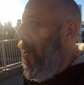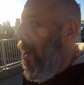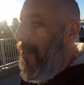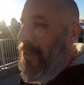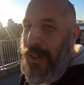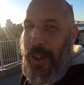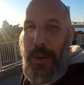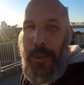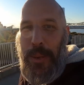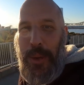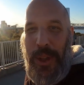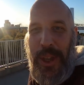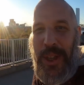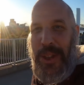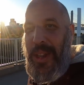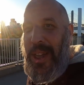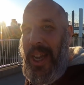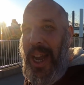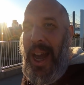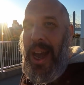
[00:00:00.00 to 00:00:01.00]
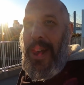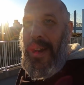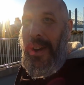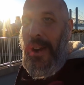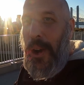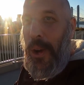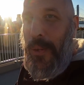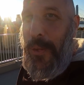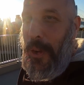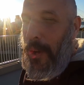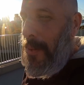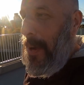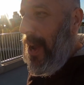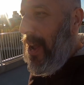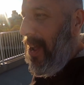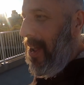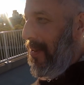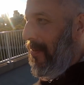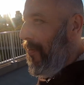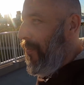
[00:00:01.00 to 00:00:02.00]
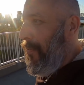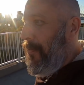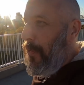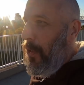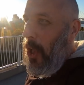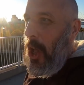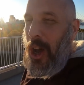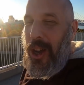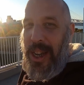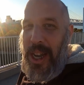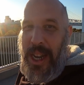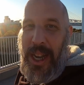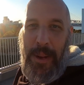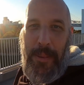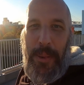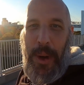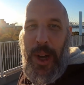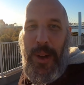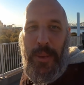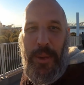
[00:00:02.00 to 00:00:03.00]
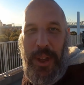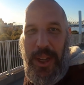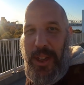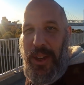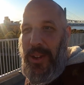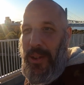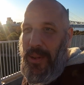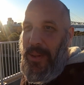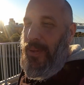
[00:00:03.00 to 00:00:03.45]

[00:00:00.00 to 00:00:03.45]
I've completely gotten over my vlogging in public